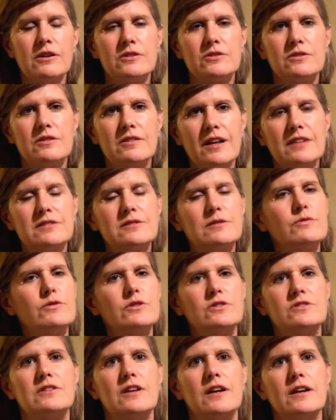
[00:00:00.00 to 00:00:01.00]
So that's the
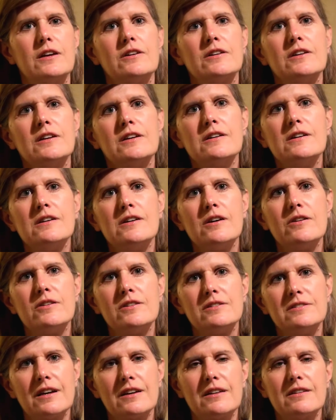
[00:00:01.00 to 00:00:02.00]
first thing.
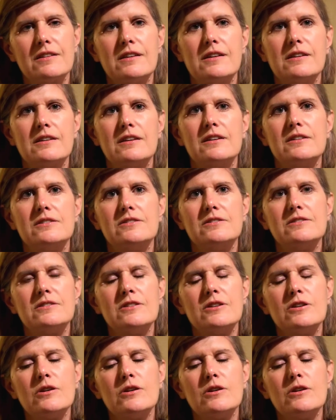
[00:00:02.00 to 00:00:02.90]
The second thing is